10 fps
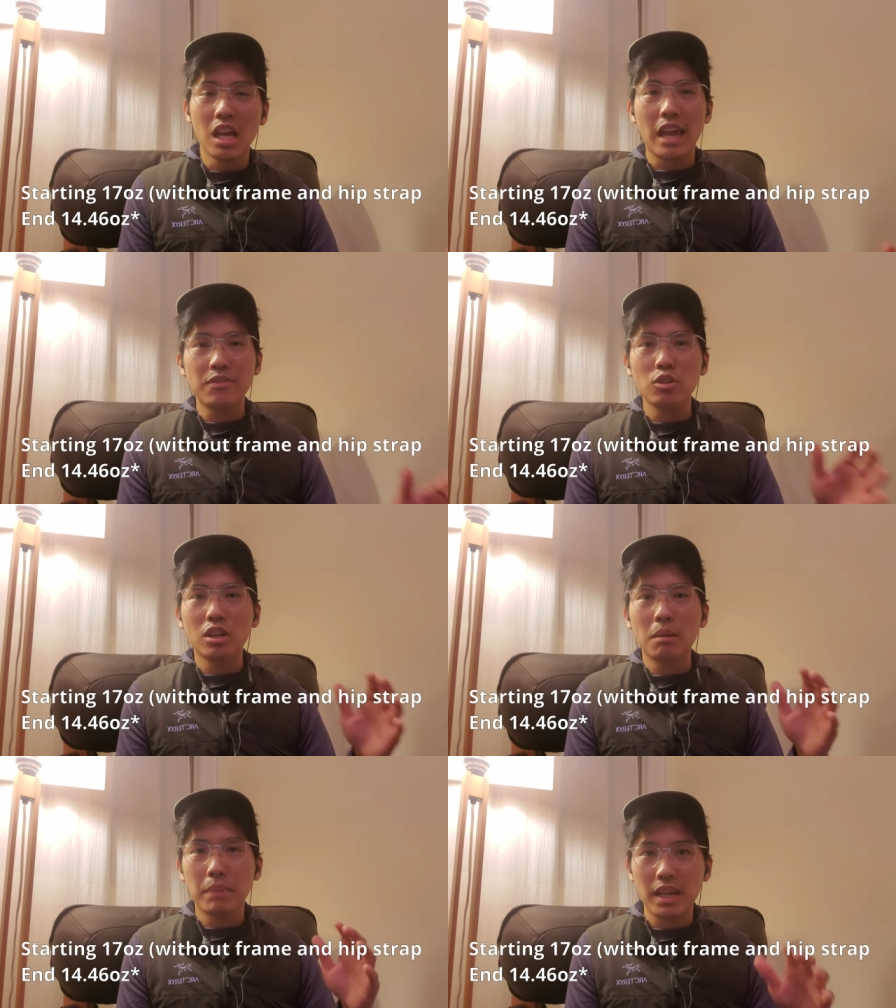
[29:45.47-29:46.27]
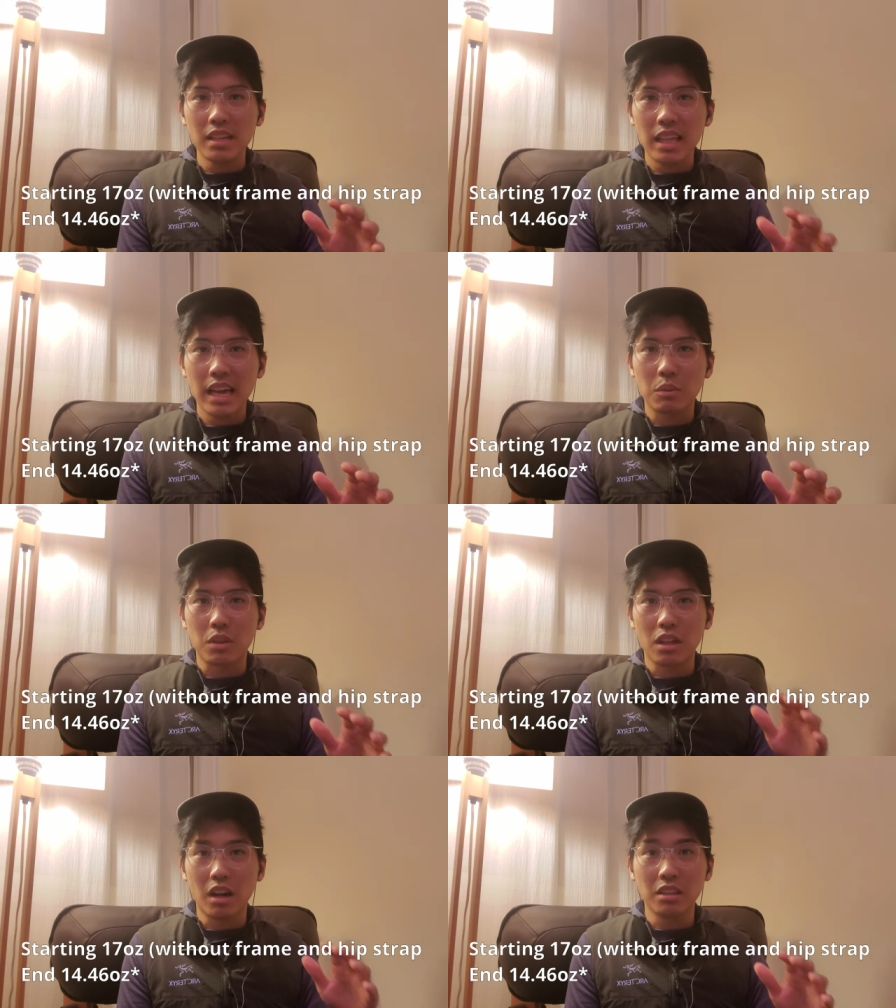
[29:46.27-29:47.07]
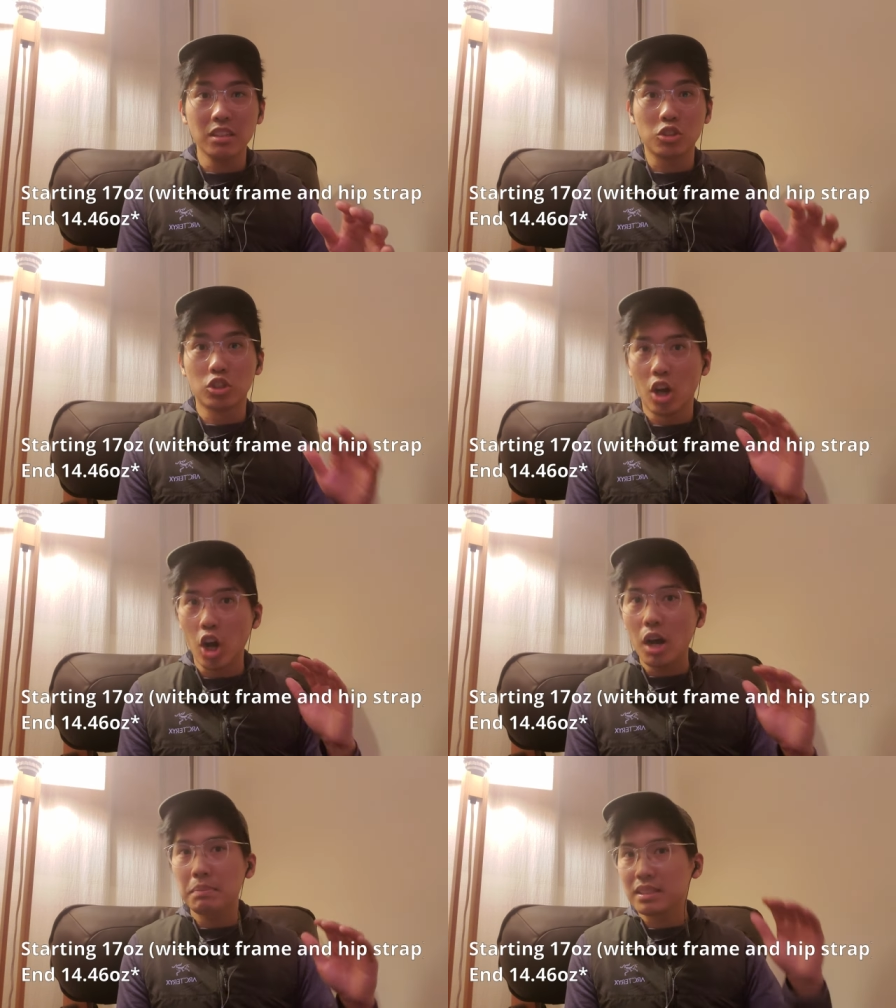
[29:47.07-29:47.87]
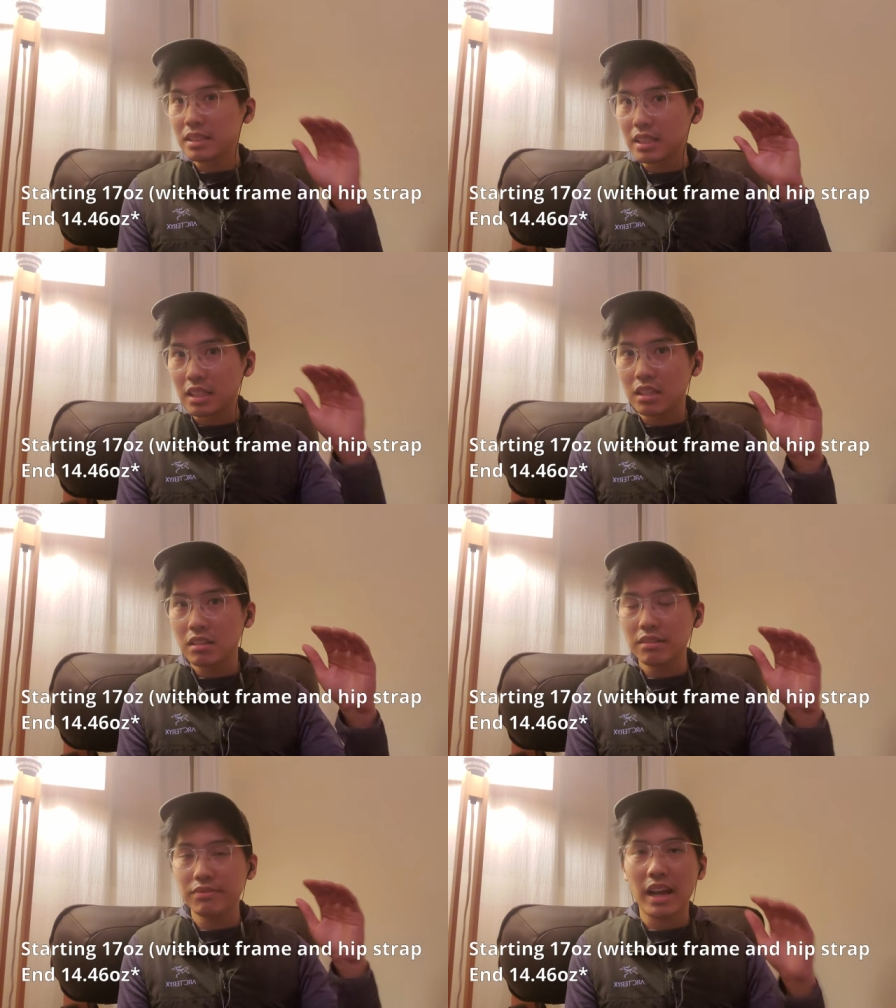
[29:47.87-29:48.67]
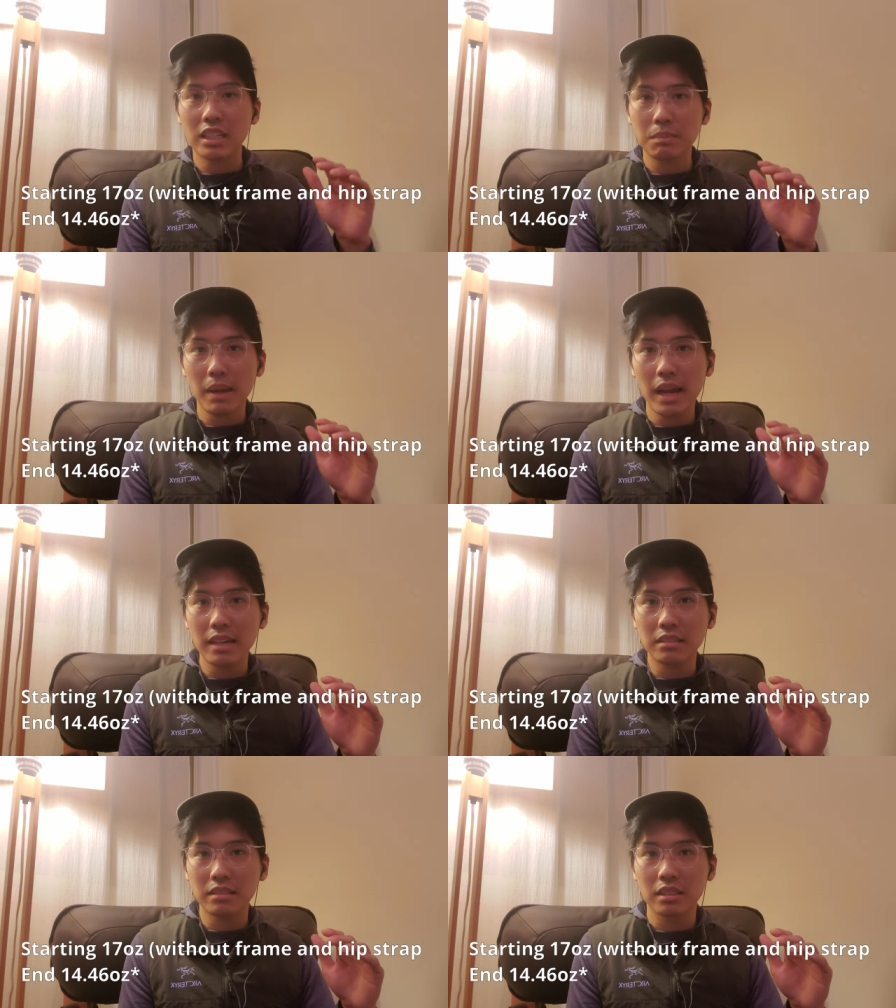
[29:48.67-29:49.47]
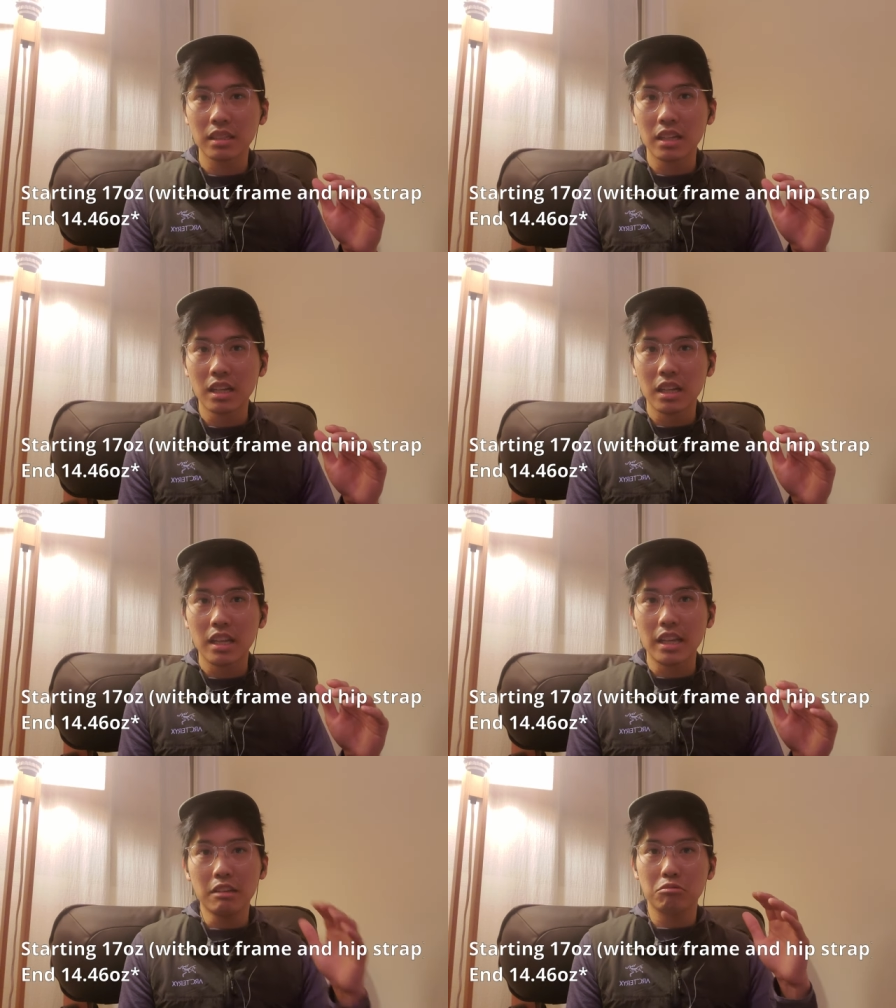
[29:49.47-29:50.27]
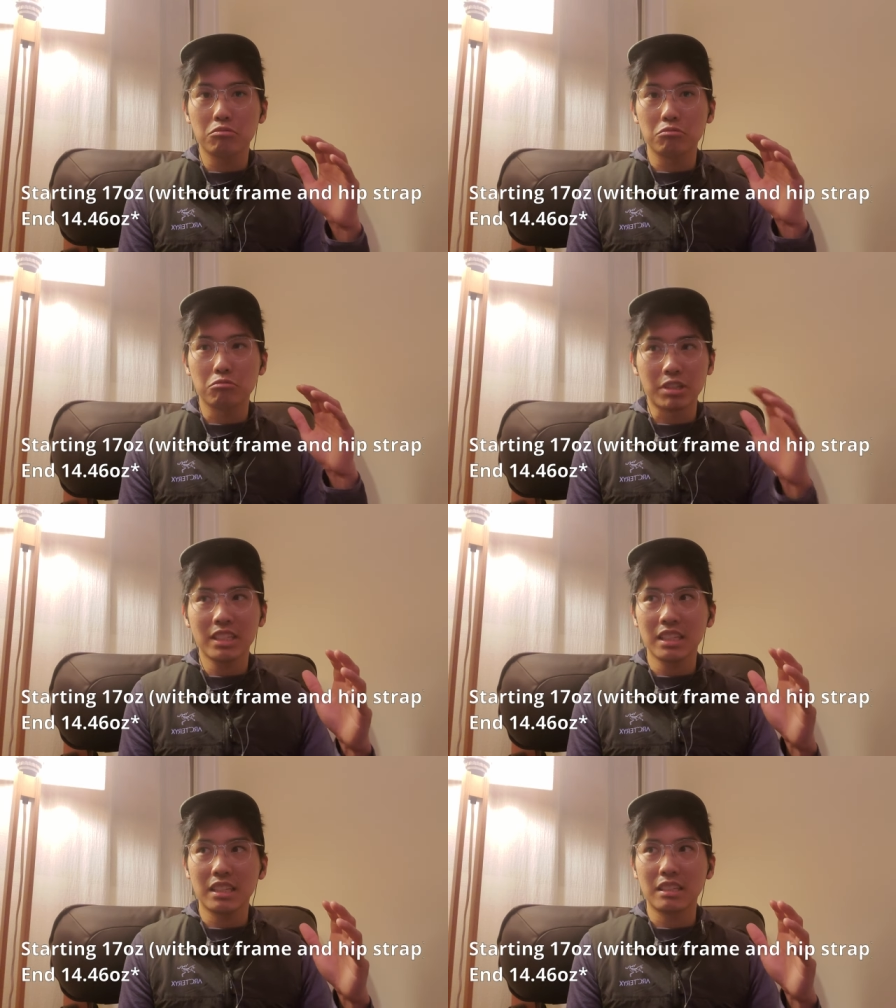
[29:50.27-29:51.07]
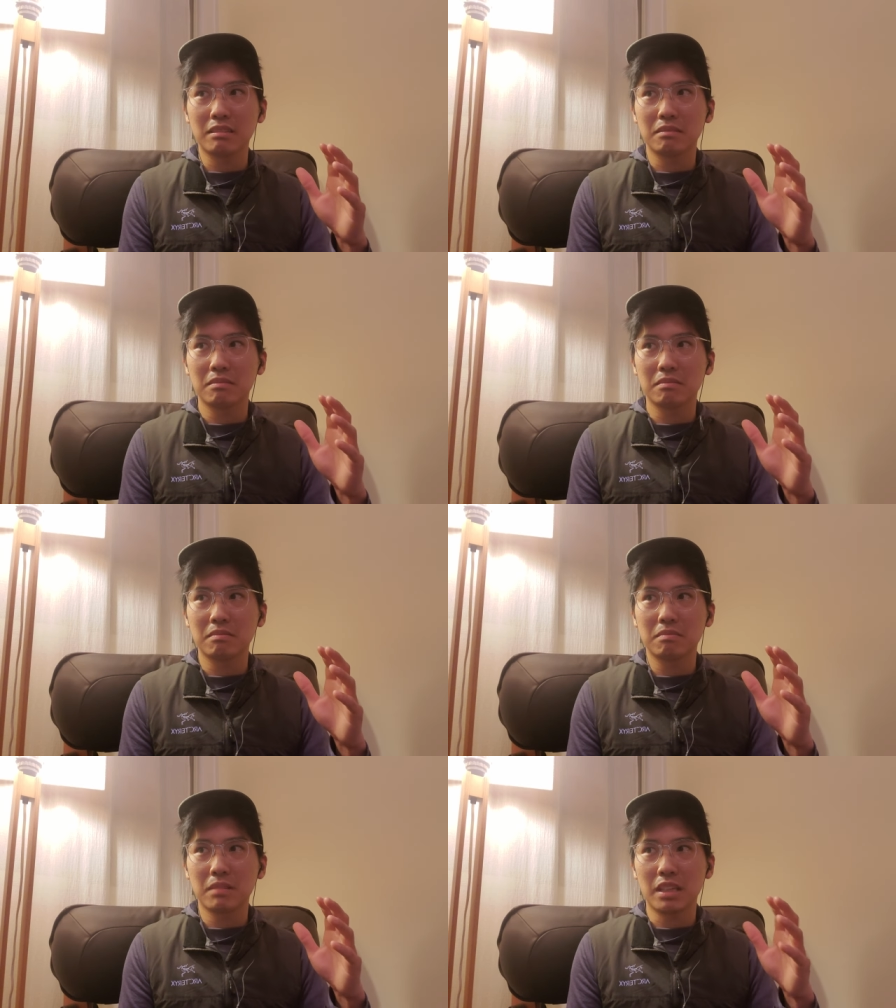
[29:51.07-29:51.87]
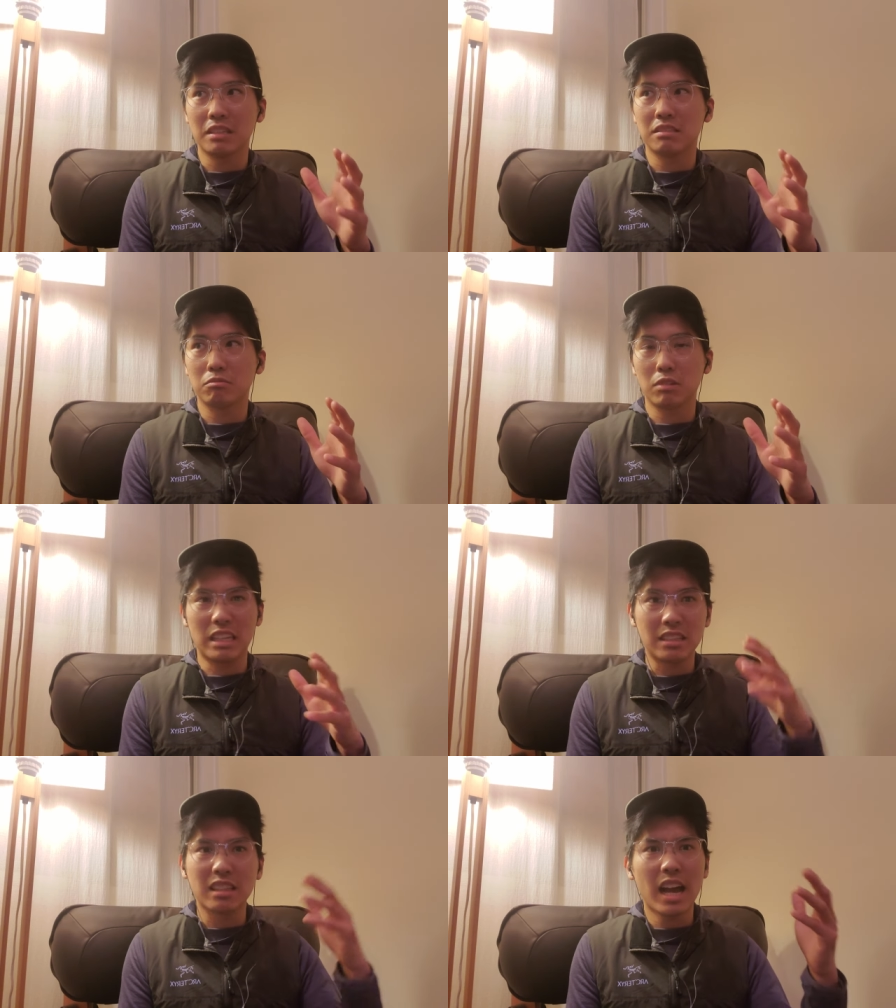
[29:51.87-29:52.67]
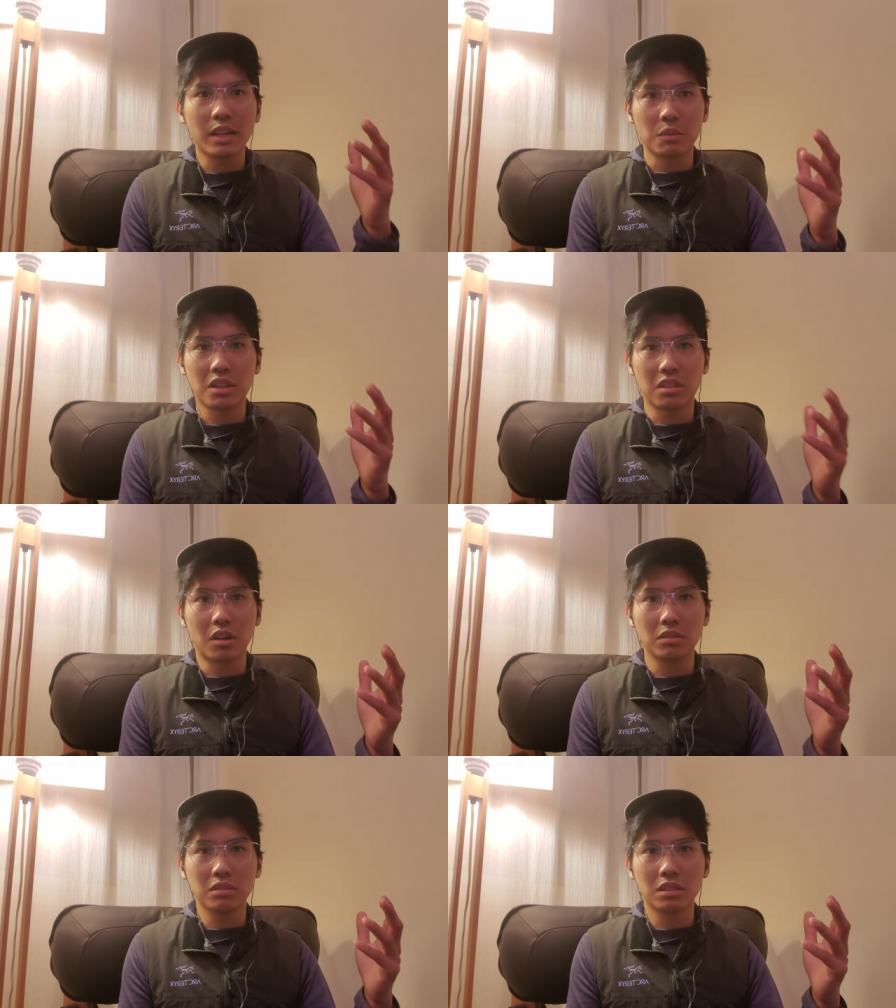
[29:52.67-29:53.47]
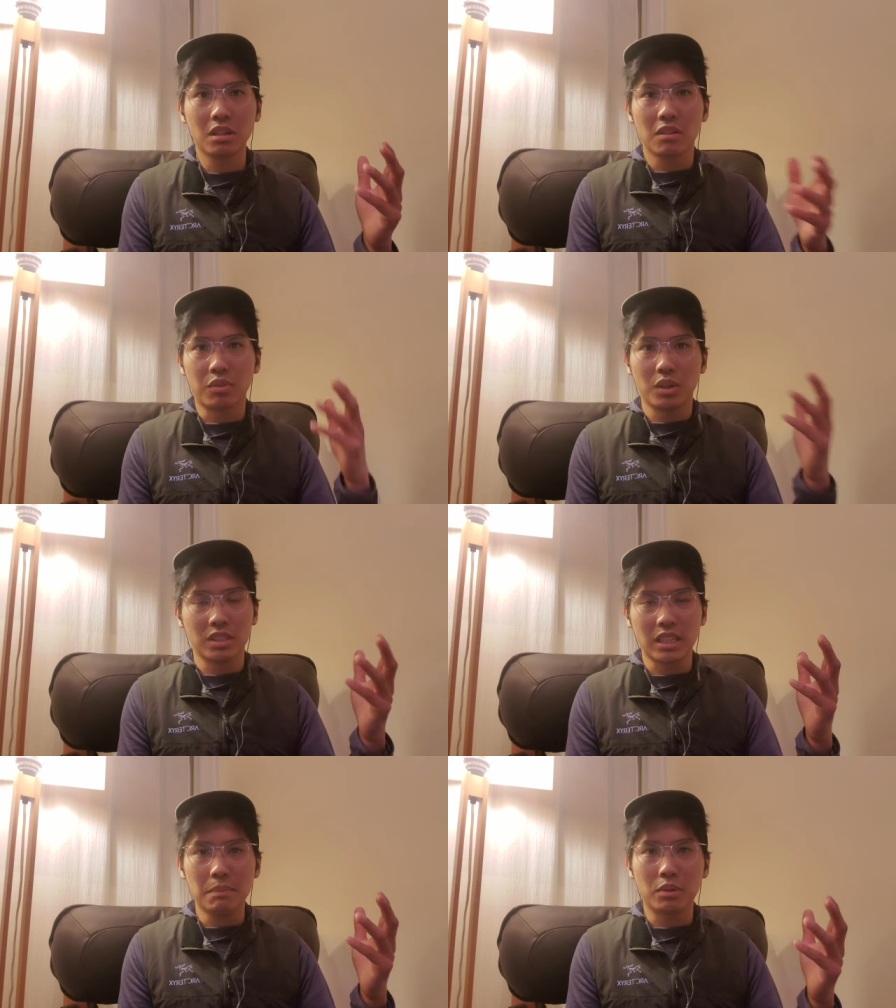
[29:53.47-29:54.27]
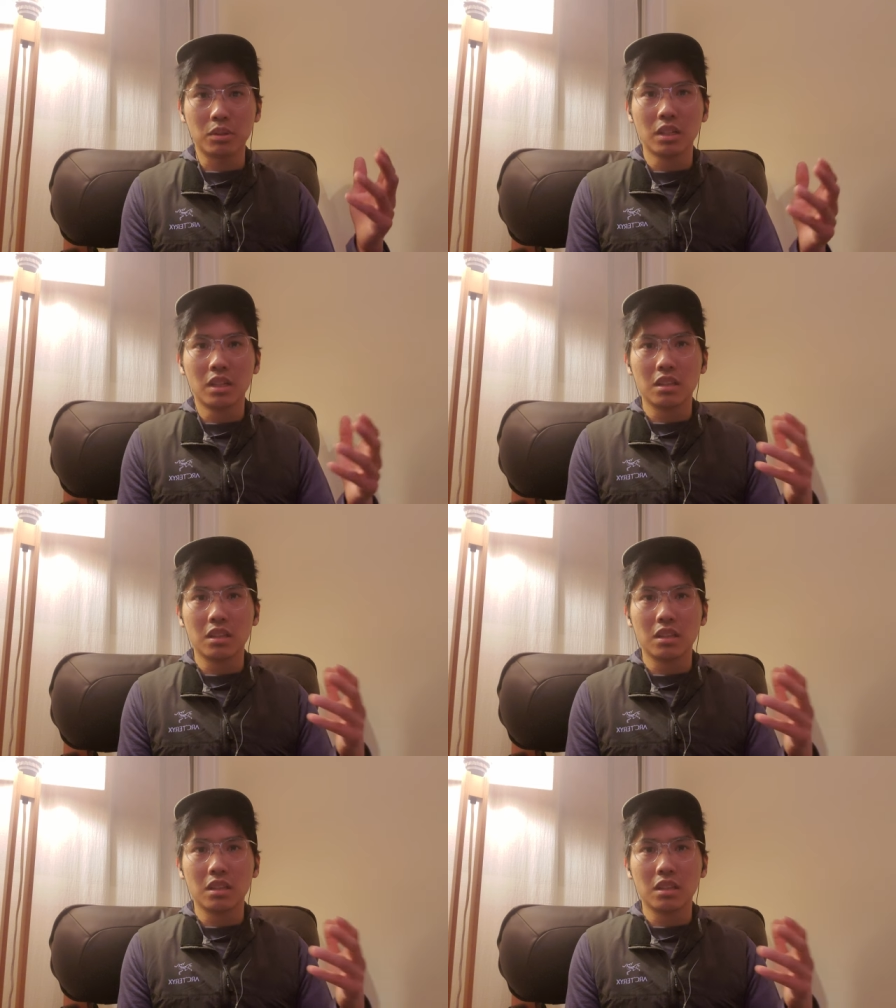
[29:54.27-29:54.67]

If you compare that with other top tier fast packs, it really is in line with those. For example,